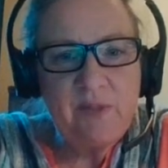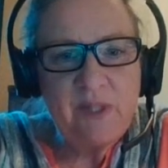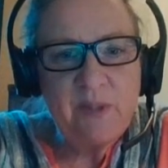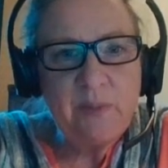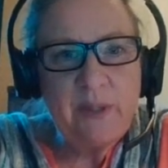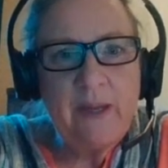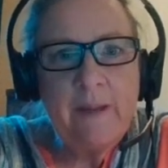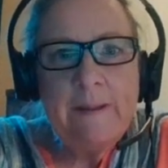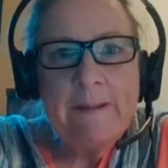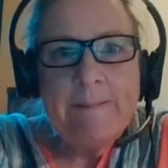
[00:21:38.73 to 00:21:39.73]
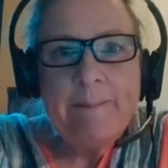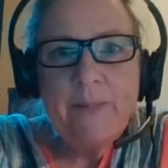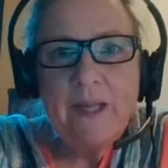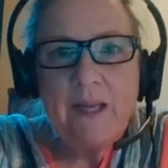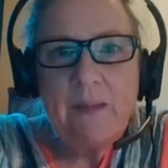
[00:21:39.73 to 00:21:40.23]
disorder.
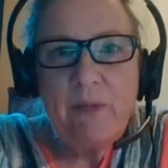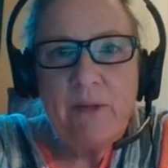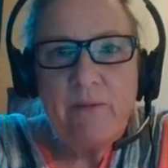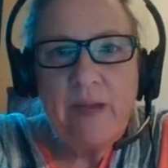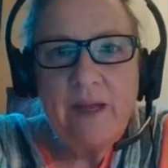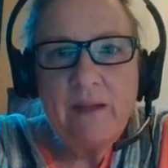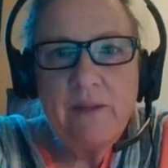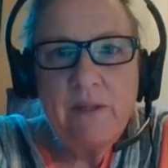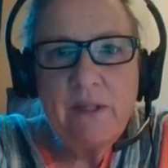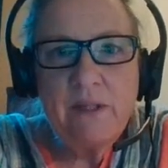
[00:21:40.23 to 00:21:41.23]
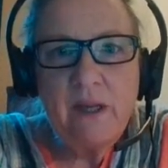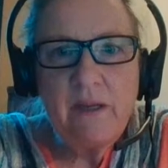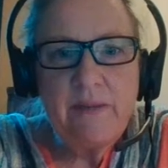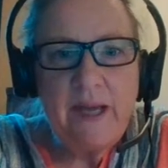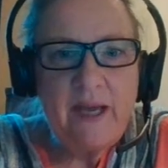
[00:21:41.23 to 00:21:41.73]
And we found
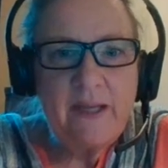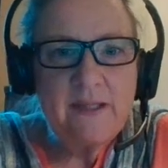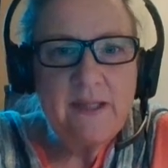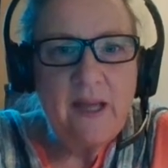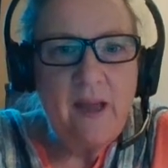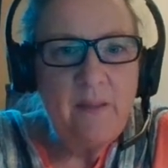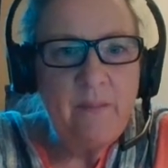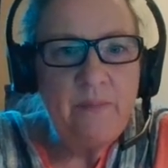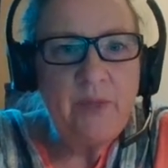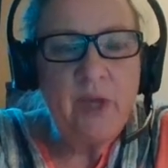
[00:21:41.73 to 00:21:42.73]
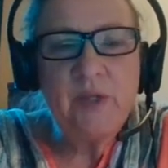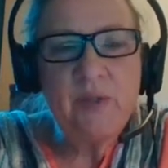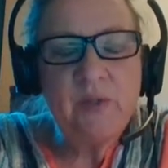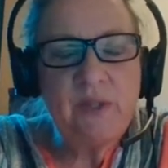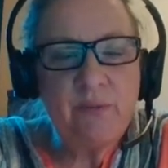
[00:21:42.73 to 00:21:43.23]
that um,
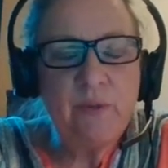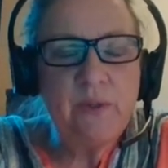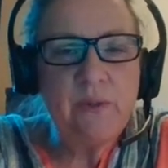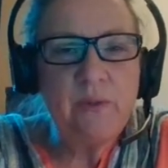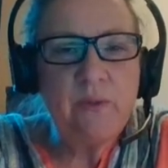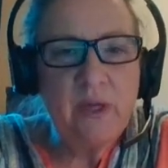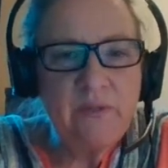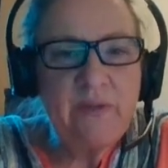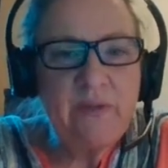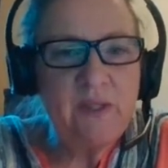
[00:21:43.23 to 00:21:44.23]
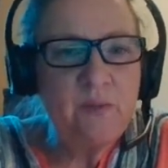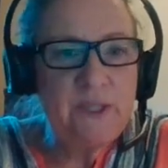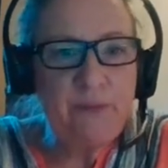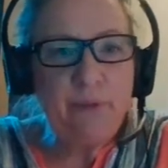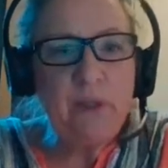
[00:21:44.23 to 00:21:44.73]
those different those variants were
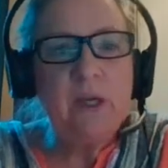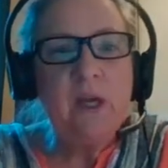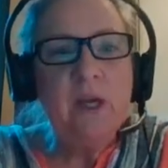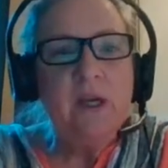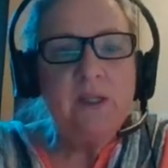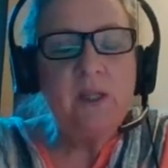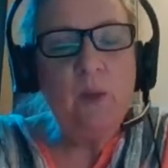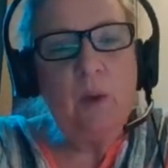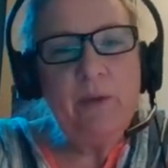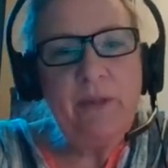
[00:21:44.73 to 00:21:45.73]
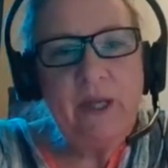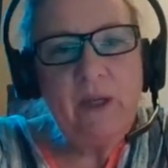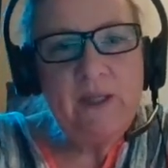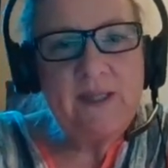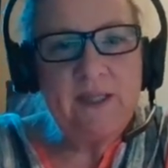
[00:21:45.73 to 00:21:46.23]
different. So what we
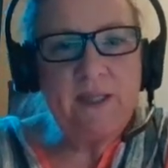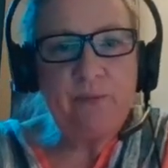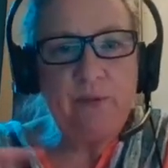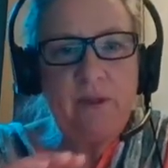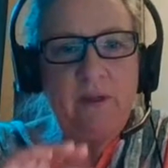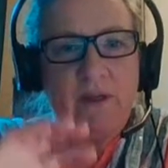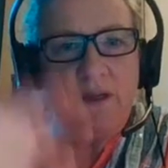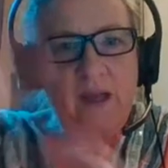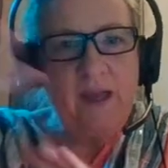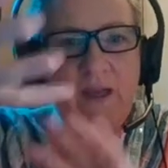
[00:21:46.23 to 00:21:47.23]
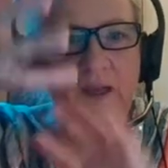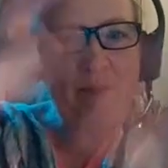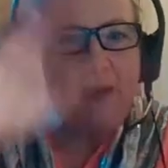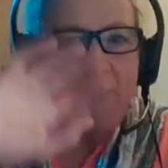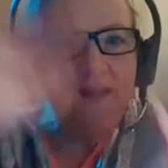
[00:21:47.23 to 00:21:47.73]
think is a different like a
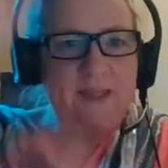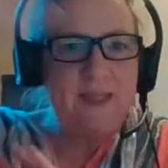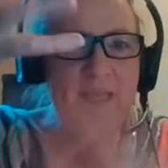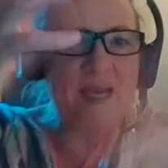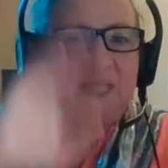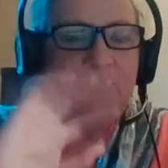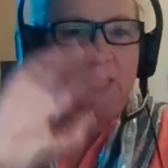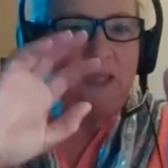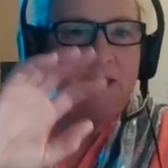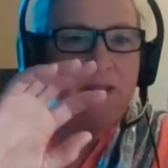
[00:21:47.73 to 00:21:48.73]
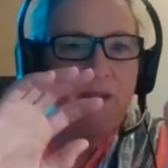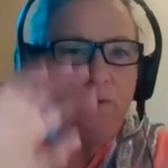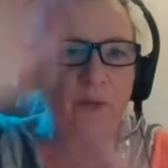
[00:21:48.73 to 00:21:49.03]
balancing aspect of